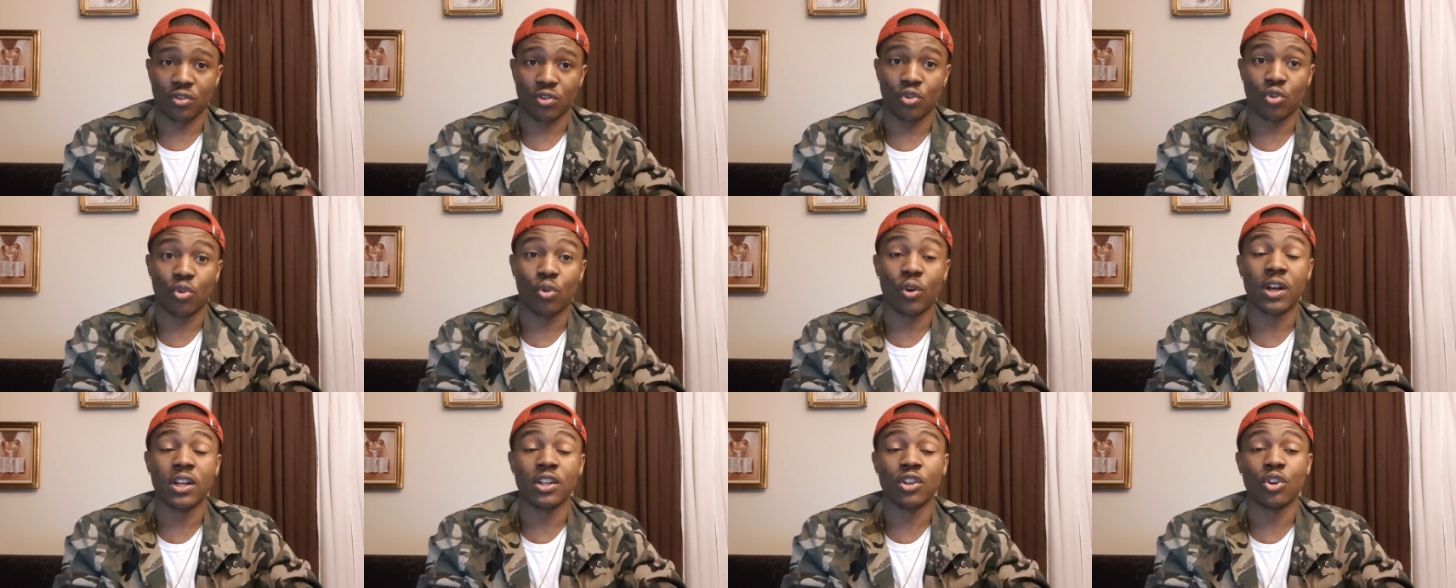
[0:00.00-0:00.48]

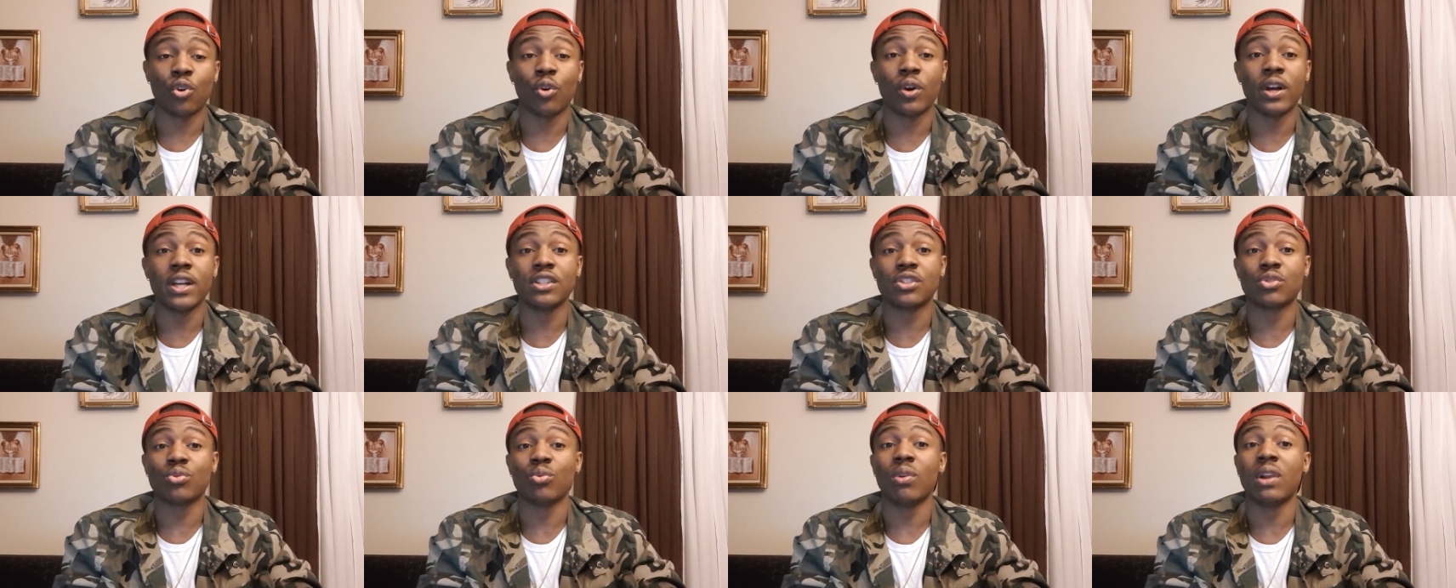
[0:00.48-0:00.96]
going
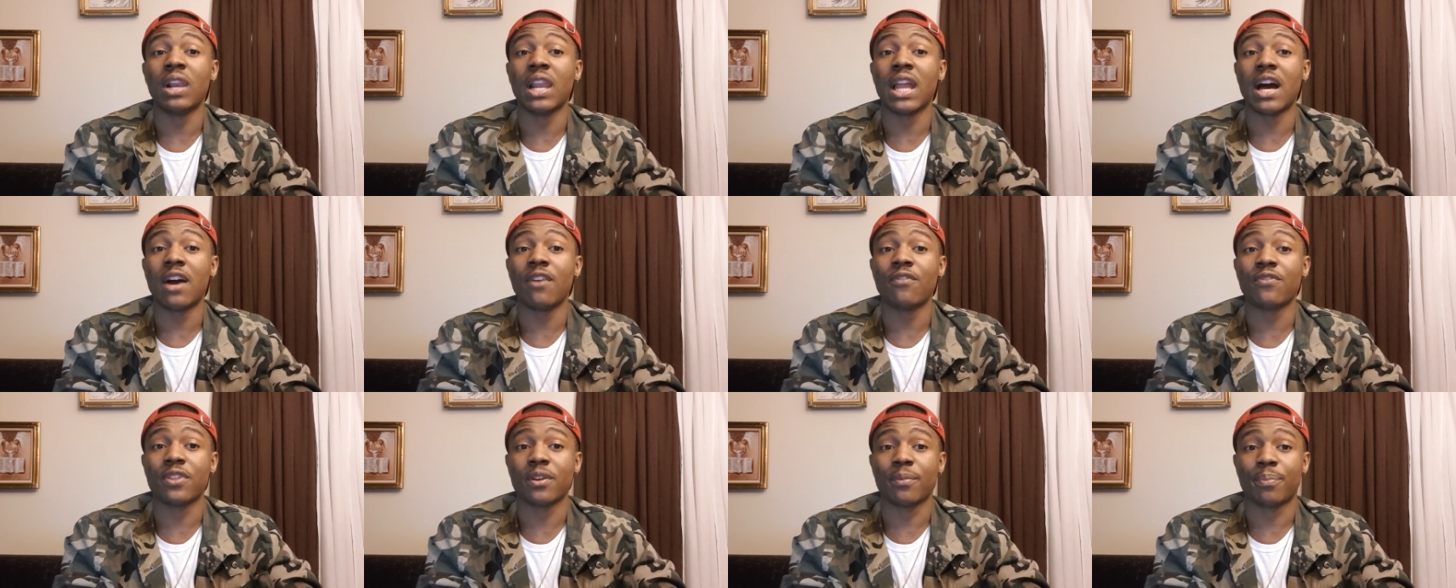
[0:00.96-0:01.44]
going to
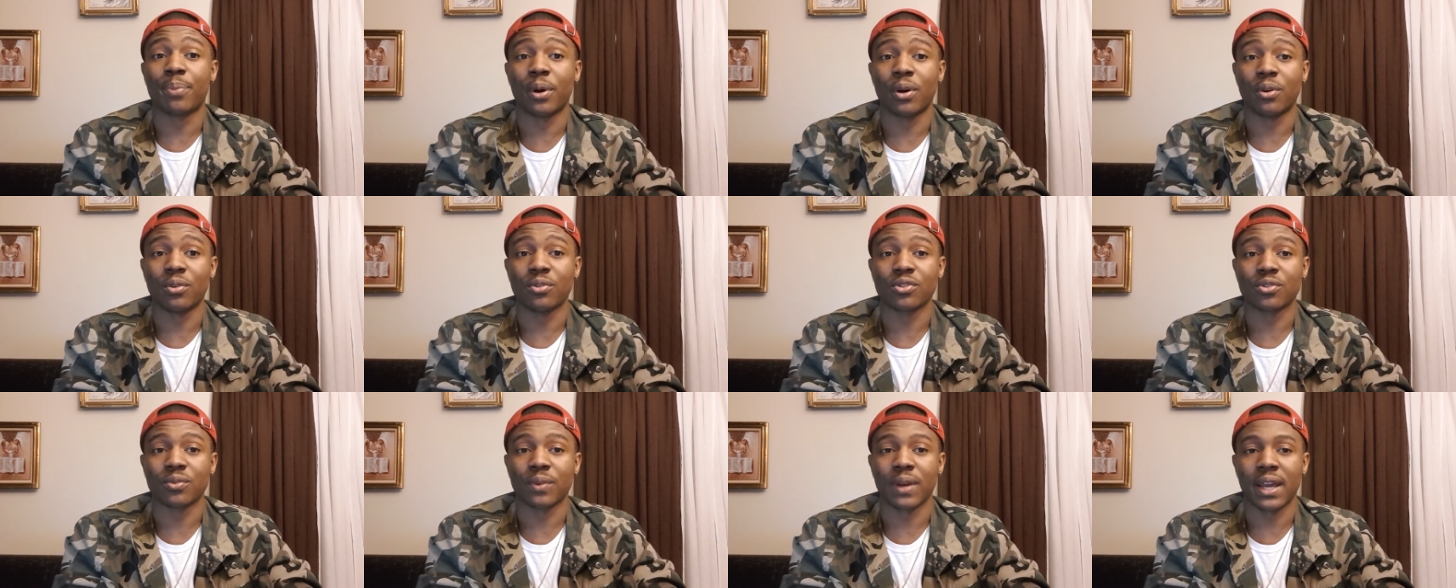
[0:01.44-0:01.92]
love the
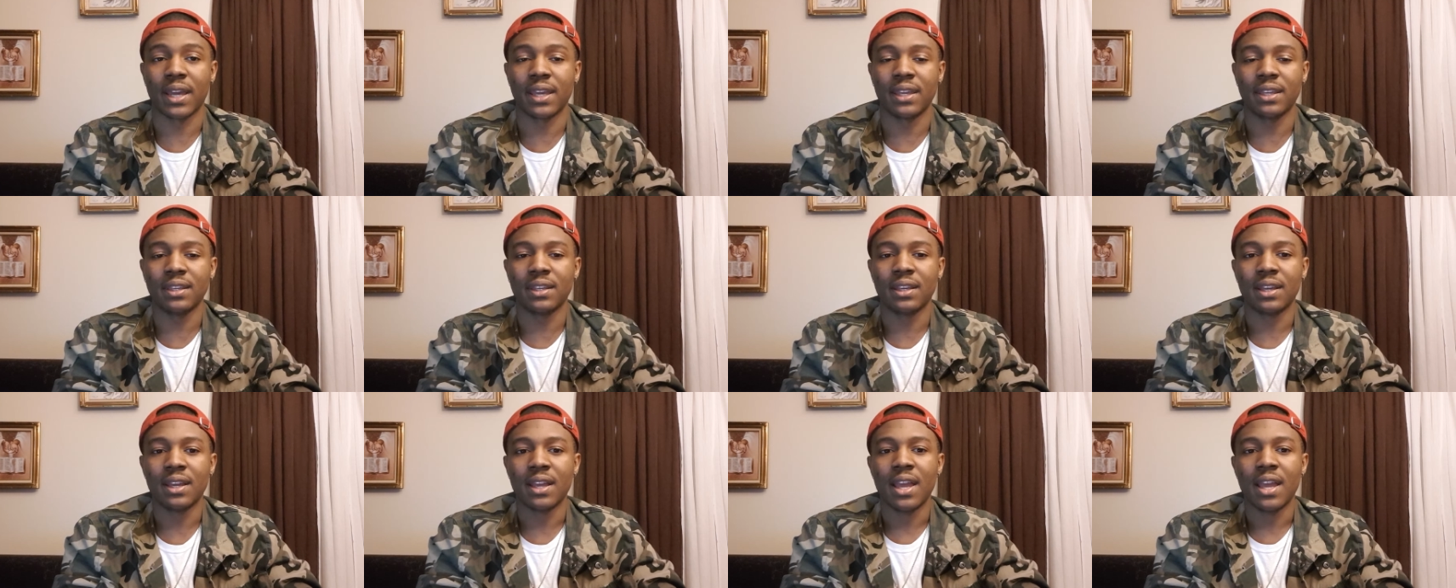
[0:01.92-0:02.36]
post, right?